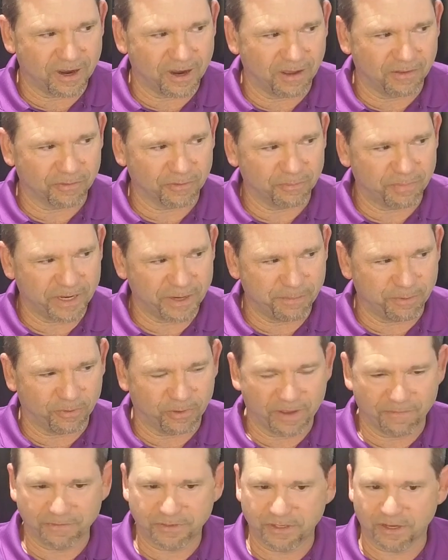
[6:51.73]
other people
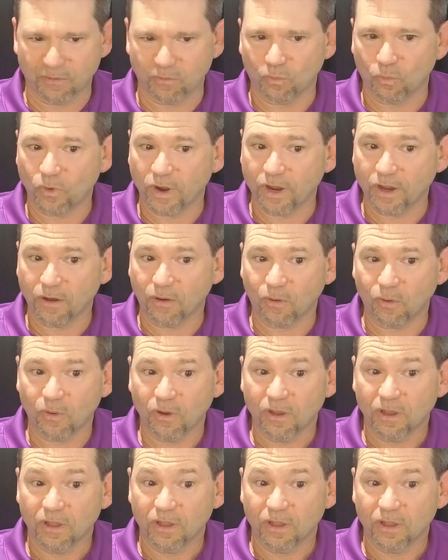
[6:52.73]
have done well